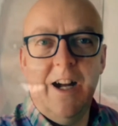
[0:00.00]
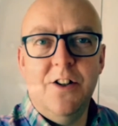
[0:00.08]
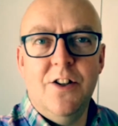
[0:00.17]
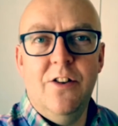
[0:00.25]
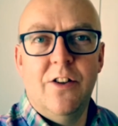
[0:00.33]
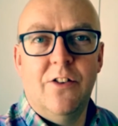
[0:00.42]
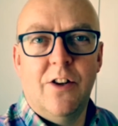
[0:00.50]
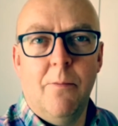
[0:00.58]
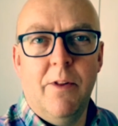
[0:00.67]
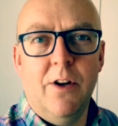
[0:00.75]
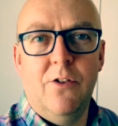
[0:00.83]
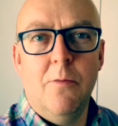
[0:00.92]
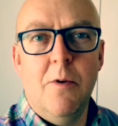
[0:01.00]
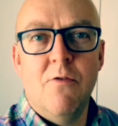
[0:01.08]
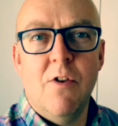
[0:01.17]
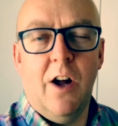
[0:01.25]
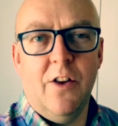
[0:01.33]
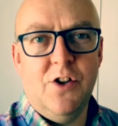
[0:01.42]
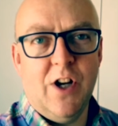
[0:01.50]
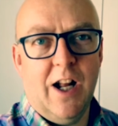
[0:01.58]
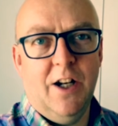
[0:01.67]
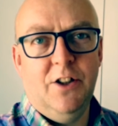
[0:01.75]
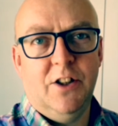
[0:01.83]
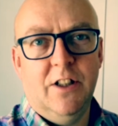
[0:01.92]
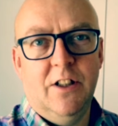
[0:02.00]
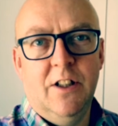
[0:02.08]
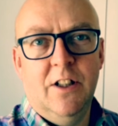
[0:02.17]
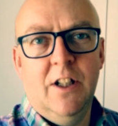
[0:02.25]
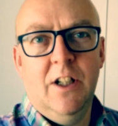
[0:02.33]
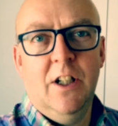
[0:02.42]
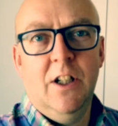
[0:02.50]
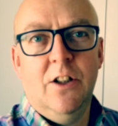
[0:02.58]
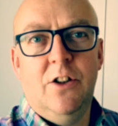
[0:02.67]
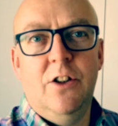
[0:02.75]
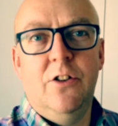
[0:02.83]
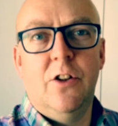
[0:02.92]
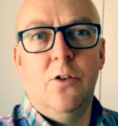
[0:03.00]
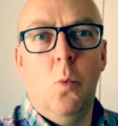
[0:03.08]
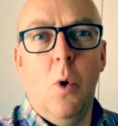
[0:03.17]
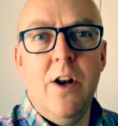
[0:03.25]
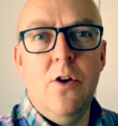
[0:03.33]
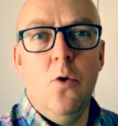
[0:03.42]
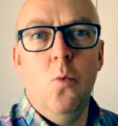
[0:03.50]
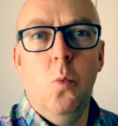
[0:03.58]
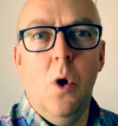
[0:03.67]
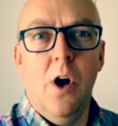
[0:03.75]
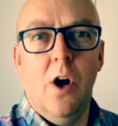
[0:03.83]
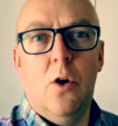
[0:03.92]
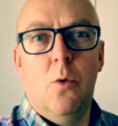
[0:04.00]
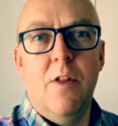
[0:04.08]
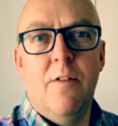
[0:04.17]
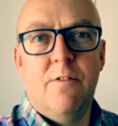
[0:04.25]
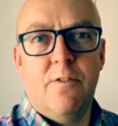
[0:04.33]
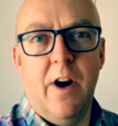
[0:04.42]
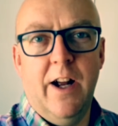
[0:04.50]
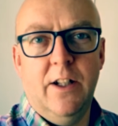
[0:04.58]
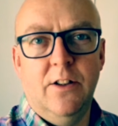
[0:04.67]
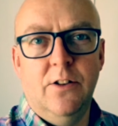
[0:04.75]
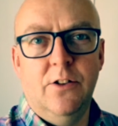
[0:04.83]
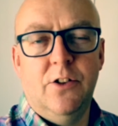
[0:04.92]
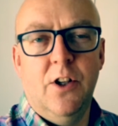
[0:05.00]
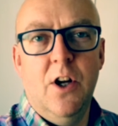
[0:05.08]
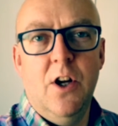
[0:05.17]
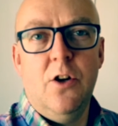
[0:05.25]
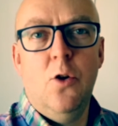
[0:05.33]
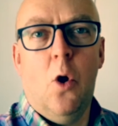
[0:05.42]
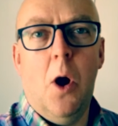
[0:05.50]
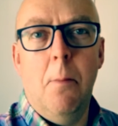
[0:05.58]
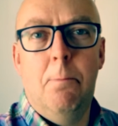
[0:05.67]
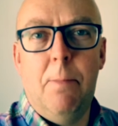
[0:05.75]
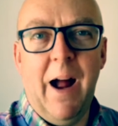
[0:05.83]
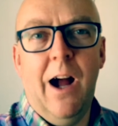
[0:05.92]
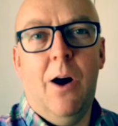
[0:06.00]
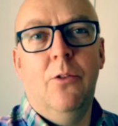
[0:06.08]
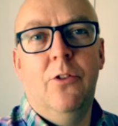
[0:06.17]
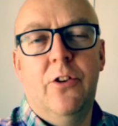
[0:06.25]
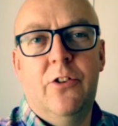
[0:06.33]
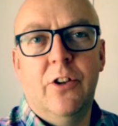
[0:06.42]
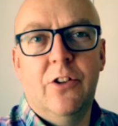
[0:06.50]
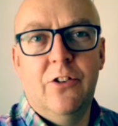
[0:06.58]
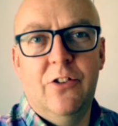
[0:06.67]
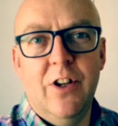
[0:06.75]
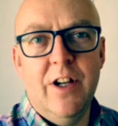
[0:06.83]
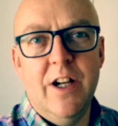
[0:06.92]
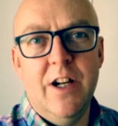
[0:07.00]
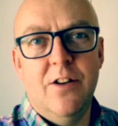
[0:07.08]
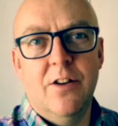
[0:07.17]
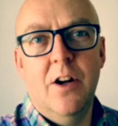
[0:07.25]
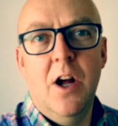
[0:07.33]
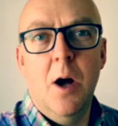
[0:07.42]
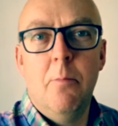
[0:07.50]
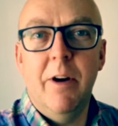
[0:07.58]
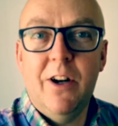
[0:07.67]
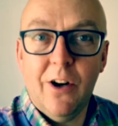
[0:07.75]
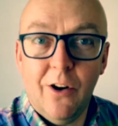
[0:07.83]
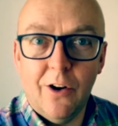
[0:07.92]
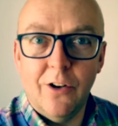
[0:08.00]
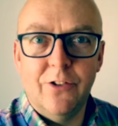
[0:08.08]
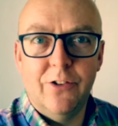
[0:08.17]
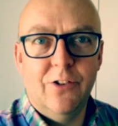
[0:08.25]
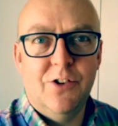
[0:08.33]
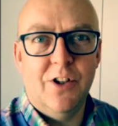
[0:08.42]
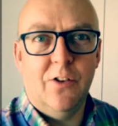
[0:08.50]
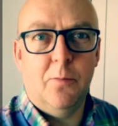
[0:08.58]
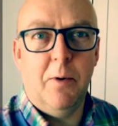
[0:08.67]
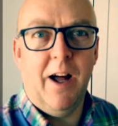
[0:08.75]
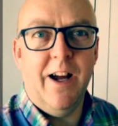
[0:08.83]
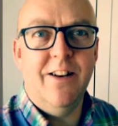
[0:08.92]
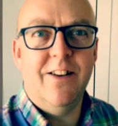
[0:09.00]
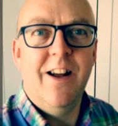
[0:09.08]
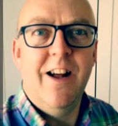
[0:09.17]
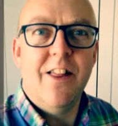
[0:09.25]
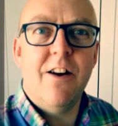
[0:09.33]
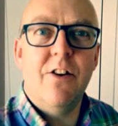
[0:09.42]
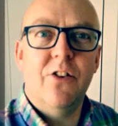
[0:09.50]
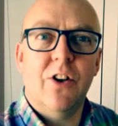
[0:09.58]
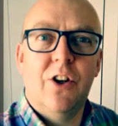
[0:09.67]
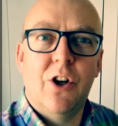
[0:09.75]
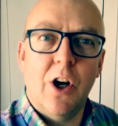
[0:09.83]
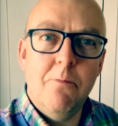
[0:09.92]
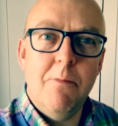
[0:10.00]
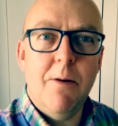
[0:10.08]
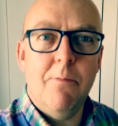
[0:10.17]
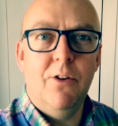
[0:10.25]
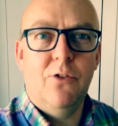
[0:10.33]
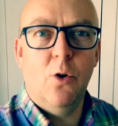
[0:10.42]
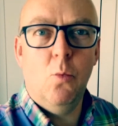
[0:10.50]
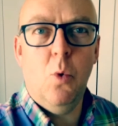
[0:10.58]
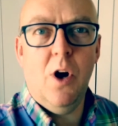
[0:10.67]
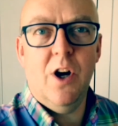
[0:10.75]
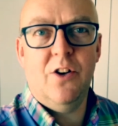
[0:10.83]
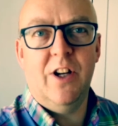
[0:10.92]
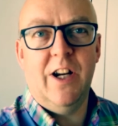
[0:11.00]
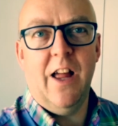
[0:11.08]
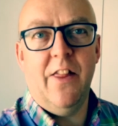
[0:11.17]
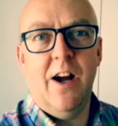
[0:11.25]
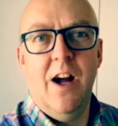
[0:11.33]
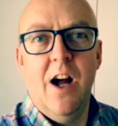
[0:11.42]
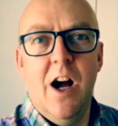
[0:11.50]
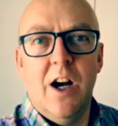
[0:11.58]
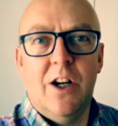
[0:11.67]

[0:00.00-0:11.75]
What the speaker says: And she said something to me rather challenging. She says, when you work with friends, you are bound to succeed. Because, she explained, there is a commitment to work together,